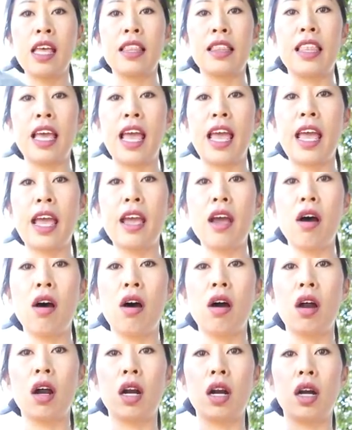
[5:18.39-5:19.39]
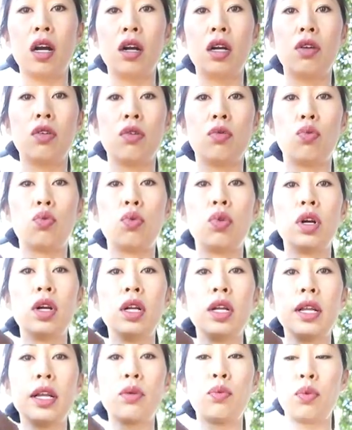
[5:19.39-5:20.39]
They are
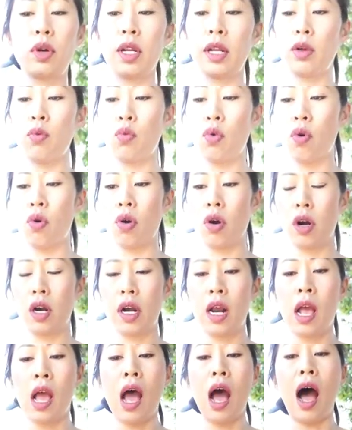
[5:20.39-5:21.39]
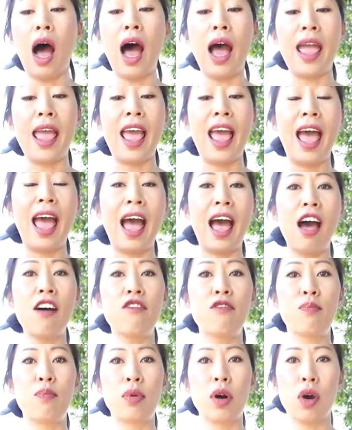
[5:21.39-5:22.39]
really, really worn. I
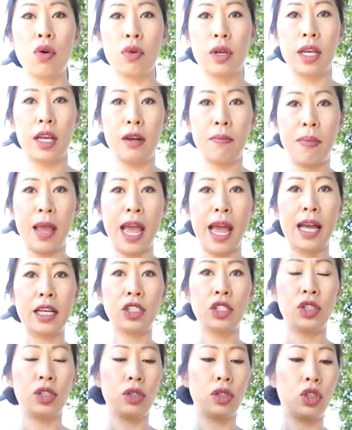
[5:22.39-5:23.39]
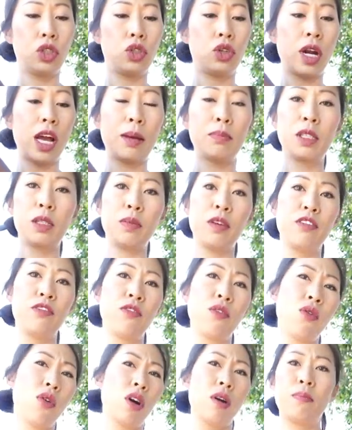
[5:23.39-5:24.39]
have broken pastern straps
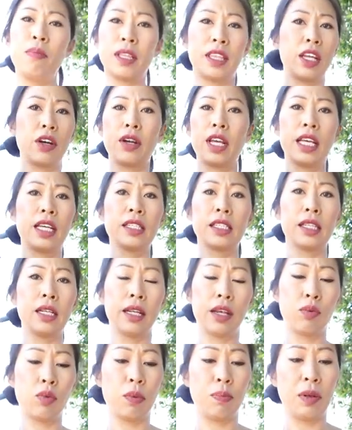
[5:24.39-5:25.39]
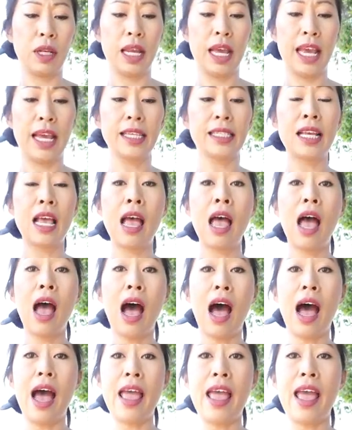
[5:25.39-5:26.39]
before, but they're easily replaced.
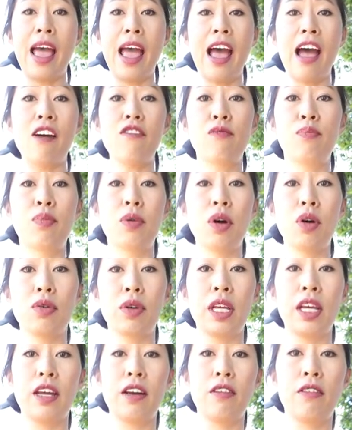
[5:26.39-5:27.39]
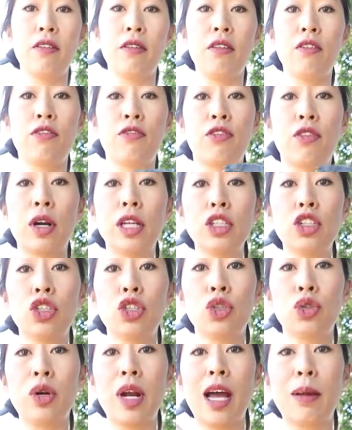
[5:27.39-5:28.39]
I have broken front
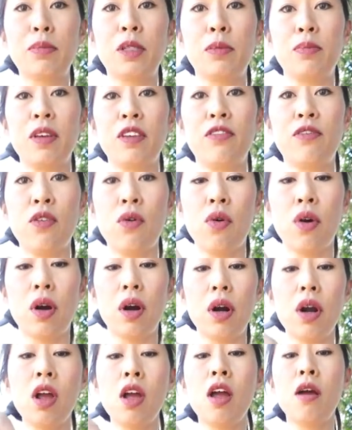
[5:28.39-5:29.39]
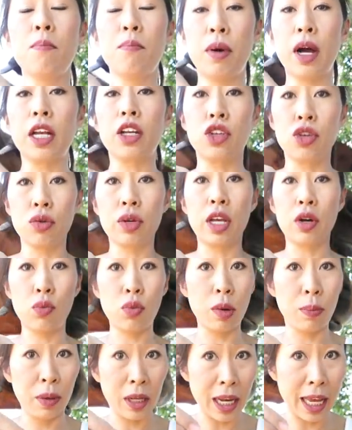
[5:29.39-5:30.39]
straps before, but you can
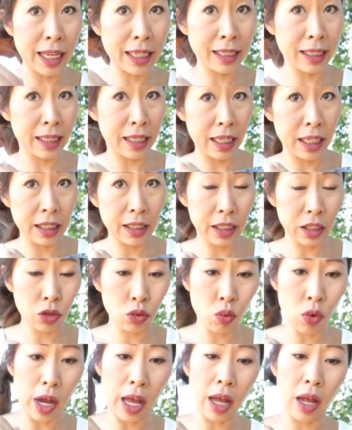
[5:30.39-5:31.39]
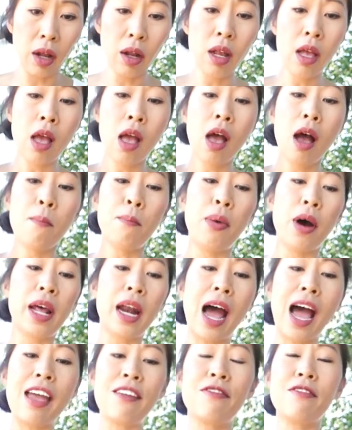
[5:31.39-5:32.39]
replace these as well. But
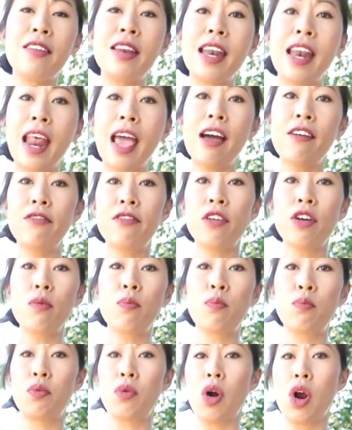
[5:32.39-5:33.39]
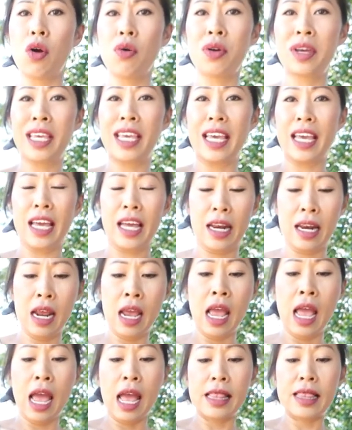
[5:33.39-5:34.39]
I've never broken
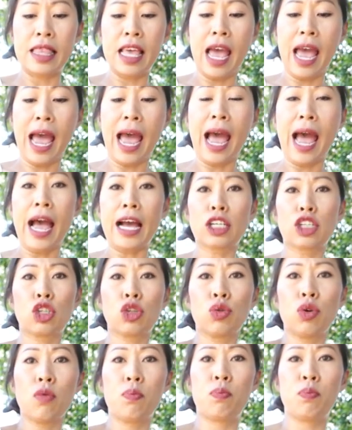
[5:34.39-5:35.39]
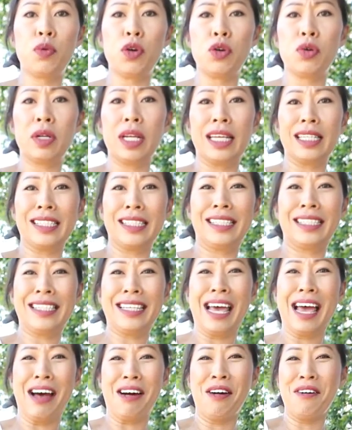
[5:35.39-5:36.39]
the actual boot
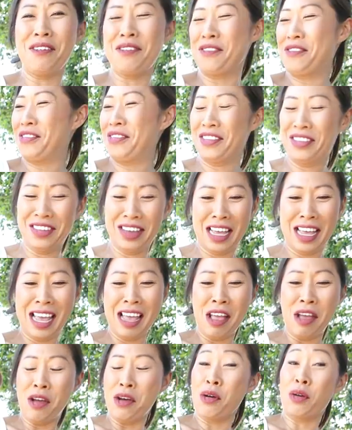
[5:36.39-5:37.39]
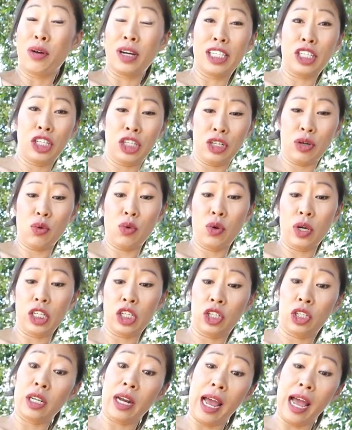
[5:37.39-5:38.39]
itself.
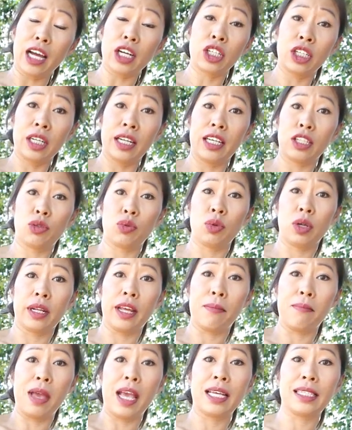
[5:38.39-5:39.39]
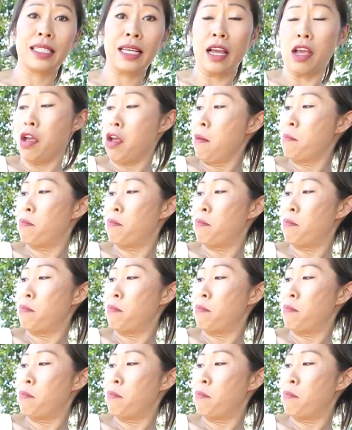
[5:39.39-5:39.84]
which actually is really amazing.